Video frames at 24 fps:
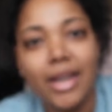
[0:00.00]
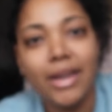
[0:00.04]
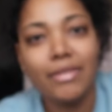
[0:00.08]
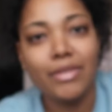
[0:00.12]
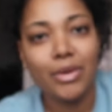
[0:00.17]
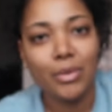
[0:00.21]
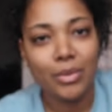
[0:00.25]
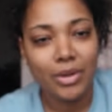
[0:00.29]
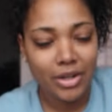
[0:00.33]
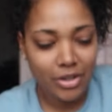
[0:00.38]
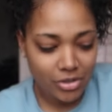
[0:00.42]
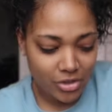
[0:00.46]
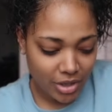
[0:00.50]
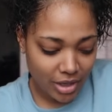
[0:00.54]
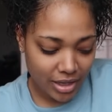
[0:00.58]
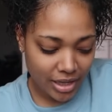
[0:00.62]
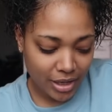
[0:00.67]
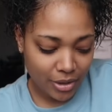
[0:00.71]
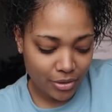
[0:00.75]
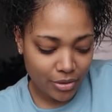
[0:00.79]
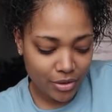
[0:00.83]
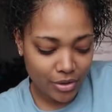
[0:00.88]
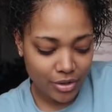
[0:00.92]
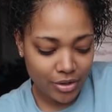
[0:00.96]
if you want to
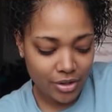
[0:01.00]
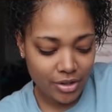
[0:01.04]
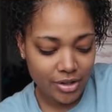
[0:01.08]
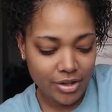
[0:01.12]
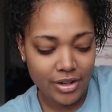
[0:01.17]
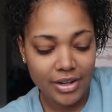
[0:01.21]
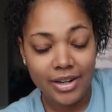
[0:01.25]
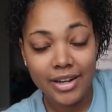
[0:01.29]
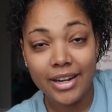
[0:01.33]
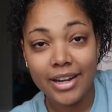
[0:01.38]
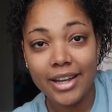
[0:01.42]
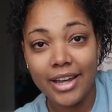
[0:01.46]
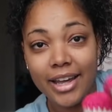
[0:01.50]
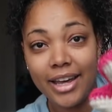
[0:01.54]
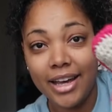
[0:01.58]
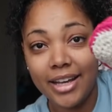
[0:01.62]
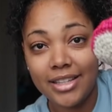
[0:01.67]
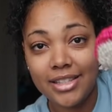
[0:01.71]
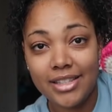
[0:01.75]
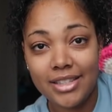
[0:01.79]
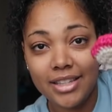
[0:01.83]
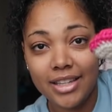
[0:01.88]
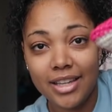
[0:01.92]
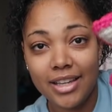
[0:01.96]
check out her
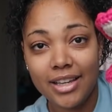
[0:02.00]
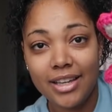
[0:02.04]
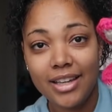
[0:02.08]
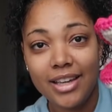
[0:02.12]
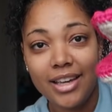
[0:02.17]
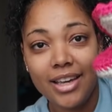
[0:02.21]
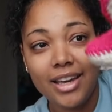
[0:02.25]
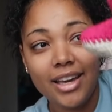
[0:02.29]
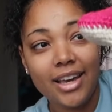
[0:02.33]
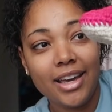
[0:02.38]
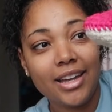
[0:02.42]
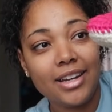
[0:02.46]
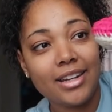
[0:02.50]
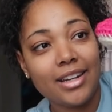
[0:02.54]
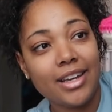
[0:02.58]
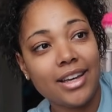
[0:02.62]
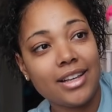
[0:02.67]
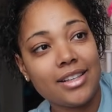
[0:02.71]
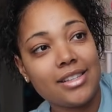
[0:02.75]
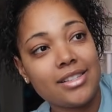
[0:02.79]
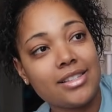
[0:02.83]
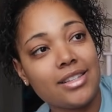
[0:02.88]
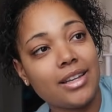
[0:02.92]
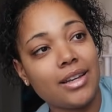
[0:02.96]
Etsy and
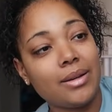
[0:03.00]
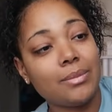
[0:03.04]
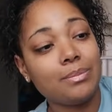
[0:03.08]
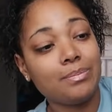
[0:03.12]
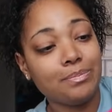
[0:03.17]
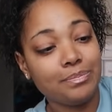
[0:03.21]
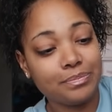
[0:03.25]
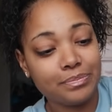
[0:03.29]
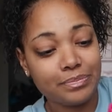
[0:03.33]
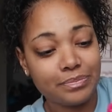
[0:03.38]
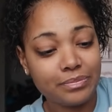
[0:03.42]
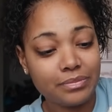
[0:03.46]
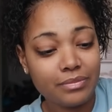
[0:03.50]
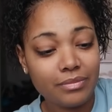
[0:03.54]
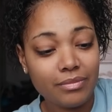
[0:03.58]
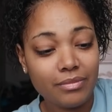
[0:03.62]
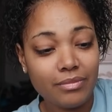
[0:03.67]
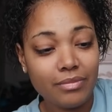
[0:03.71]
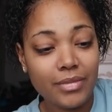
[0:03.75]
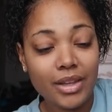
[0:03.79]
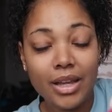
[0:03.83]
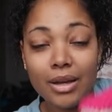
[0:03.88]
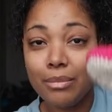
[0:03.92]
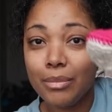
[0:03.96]
get some
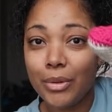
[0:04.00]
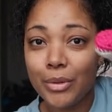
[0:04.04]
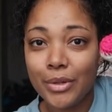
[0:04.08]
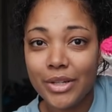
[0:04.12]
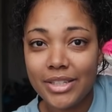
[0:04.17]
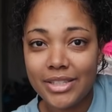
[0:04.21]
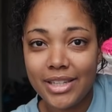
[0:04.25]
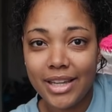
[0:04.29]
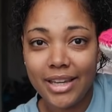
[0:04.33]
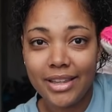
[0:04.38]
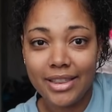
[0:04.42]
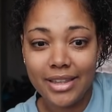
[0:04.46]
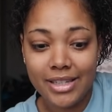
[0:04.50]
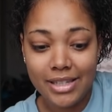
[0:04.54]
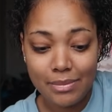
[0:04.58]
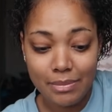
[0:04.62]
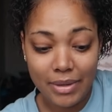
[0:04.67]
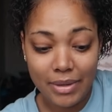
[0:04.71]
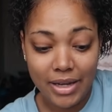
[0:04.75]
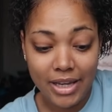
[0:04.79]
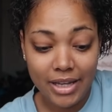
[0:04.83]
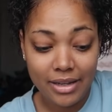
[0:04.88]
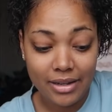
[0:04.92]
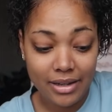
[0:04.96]
booties like this
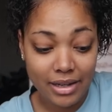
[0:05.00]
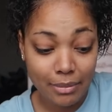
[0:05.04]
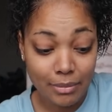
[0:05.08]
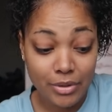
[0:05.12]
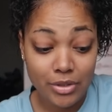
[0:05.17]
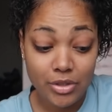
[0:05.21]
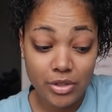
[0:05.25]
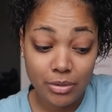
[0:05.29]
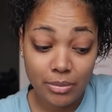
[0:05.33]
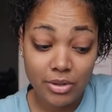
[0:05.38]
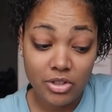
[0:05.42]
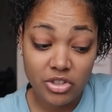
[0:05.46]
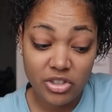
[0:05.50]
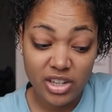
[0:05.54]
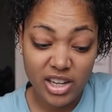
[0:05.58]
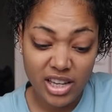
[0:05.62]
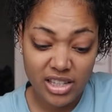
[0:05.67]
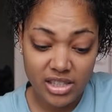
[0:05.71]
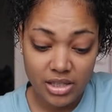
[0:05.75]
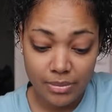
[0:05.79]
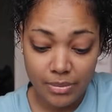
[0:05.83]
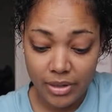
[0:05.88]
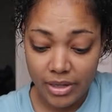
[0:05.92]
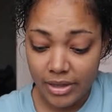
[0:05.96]
made. I'm assuming she
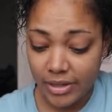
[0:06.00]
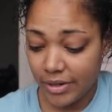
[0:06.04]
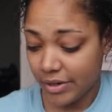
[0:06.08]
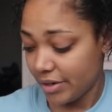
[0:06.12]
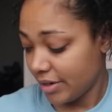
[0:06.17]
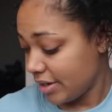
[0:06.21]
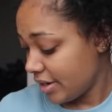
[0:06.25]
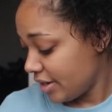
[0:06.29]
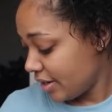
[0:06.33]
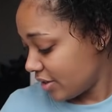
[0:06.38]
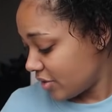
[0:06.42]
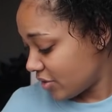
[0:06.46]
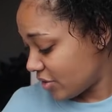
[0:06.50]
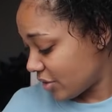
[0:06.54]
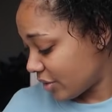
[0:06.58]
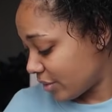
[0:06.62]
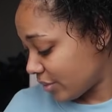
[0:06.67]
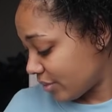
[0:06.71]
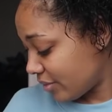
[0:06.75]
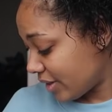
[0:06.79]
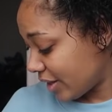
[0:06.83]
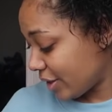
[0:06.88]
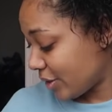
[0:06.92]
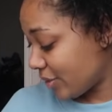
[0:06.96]
has some on there.
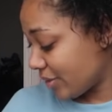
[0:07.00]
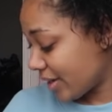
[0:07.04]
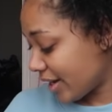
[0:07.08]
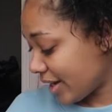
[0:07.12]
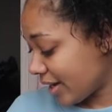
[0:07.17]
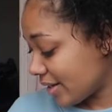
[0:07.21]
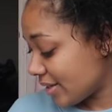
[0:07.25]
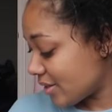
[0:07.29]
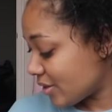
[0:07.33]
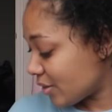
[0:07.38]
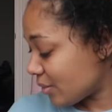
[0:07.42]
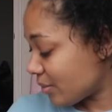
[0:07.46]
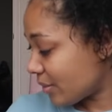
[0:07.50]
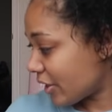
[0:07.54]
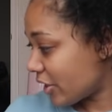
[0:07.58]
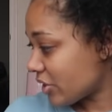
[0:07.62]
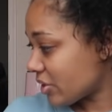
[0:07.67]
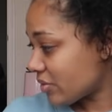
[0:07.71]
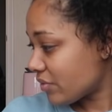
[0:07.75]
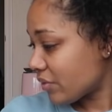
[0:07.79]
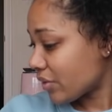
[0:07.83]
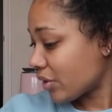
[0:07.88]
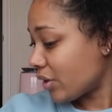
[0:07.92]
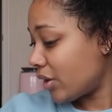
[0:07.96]
So thank you guys so
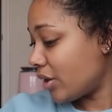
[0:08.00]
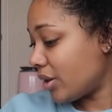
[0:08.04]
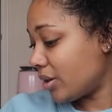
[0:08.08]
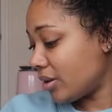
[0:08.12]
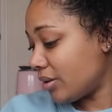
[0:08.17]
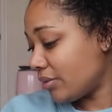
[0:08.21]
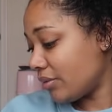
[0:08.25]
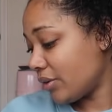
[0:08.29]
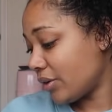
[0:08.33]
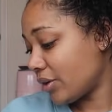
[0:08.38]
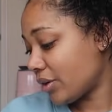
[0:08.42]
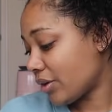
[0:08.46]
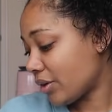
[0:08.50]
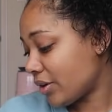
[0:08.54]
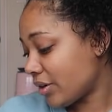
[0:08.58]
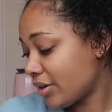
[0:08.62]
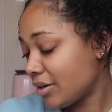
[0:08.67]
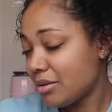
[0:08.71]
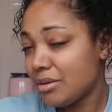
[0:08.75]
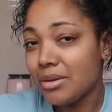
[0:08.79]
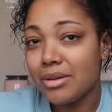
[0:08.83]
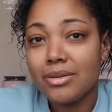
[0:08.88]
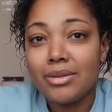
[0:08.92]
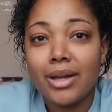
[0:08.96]
much for all of your
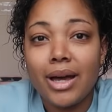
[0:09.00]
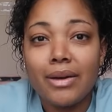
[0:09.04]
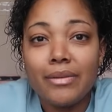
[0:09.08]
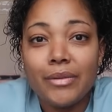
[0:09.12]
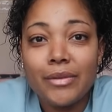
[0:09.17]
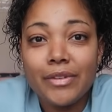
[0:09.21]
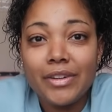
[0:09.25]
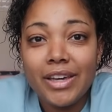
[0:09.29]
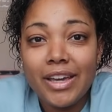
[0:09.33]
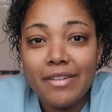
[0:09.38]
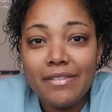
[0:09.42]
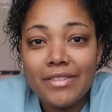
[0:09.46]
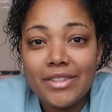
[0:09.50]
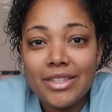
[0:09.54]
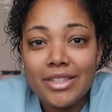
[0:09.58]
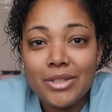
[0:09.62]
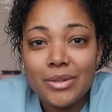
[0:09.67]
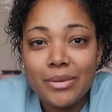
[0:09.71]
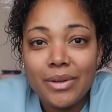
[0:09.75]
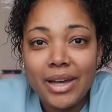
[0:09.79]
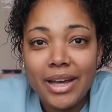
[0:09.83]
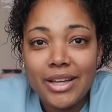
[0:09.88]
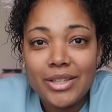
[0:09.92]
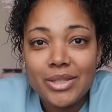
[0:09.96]
thoughtful gifts.
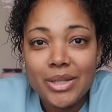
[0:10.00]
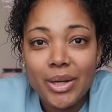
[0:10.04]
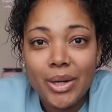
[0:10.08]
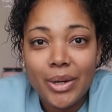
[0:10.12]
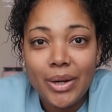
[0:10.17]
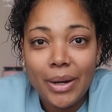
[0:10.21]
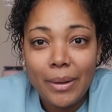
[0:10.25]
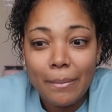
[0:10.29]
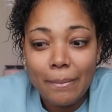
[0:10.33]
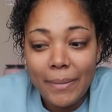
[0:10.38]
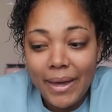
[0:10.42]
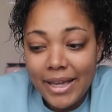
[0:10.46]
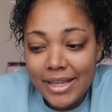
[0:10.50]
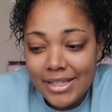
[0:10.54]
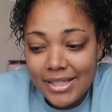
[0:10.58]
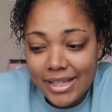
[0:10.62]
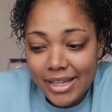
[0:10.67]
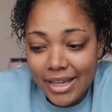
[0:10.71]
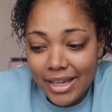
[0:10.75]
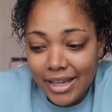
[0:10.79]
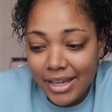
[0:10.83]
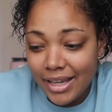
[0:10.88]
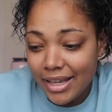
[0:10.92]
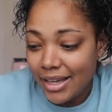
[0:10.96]
You guys are
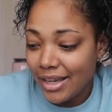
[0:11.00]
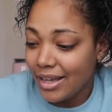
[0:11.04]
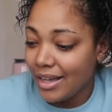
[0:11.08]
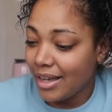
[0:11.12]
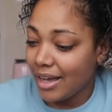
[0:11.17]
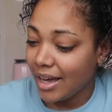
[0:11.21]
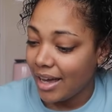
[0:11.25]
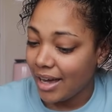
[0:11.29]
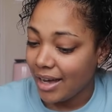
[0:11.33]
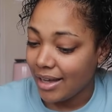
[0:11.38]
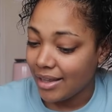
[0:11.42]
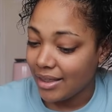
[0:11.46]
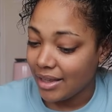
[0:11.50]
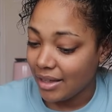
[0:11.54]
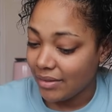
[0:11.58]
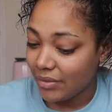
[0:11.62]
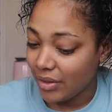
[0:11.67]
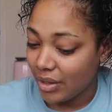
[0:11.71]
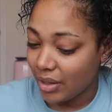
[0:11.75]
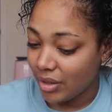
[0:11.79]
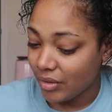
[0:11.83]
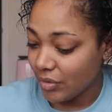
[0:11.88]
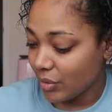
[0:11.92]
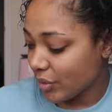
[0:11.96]
amazing. I love
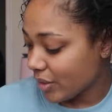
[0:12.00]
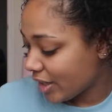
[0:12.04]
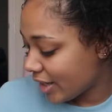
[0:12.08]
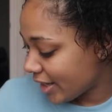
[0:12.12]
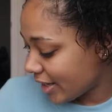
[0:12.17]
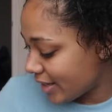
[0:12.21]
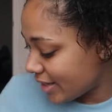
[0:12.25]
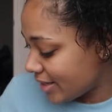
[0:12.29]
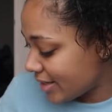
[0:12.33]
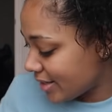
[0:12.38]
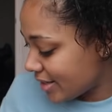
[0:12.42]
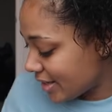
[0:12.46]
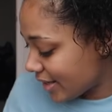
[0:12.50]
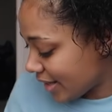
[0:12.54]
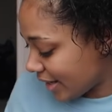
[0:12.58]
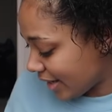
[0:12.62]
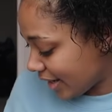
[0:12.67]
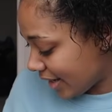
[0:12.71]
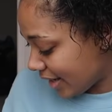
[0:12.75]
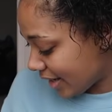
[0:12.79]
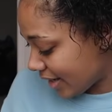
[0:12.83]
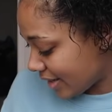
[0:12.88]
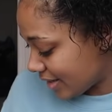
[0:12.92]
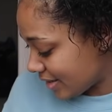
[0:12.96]
all of you guys.
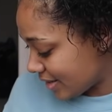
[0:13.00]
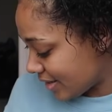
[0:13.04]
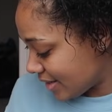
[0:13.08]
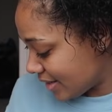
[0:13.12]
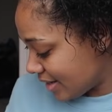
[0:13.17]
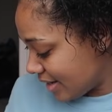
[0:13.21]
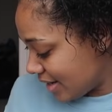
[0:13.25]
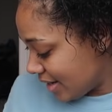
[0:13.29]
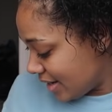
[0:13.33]
And